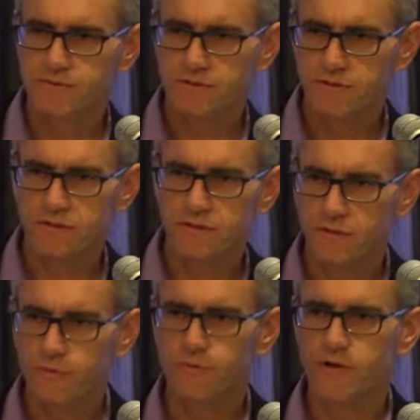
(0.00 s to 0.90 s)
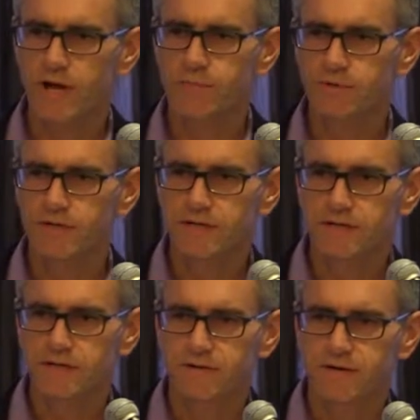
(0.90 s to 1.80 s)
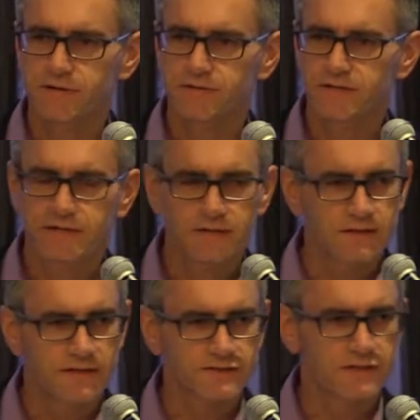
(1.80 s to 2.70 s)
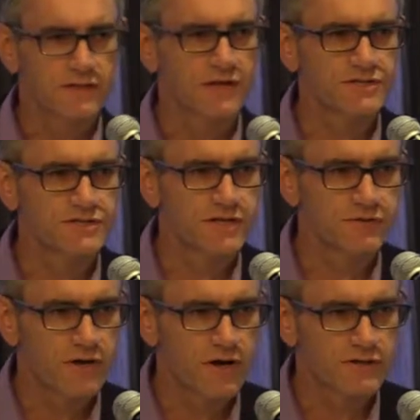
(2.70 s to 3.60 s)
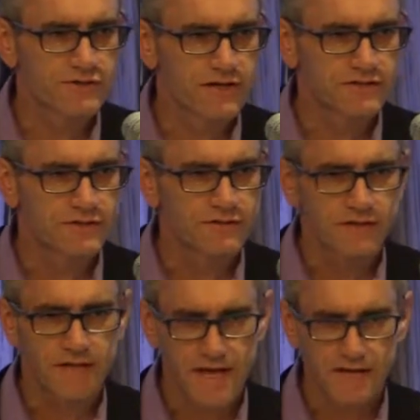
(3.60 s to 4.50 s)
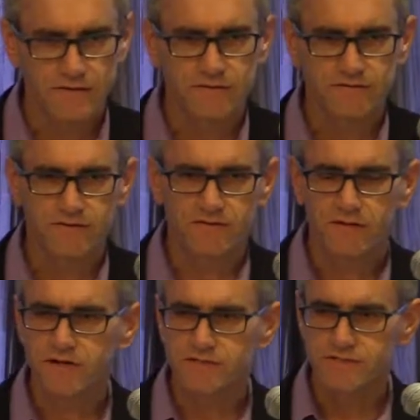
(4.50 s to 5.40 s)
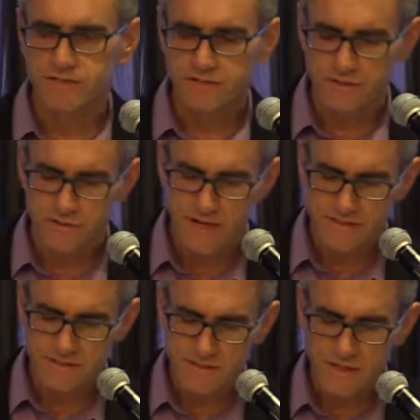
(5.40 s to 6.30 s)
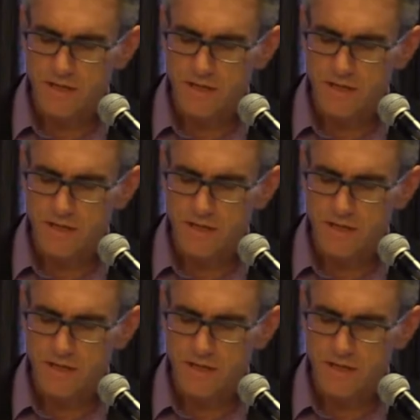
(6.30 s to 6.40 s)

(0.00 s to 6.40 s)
We're a little local company around here, actually largest general contractor in Canada, 6th largest in the US.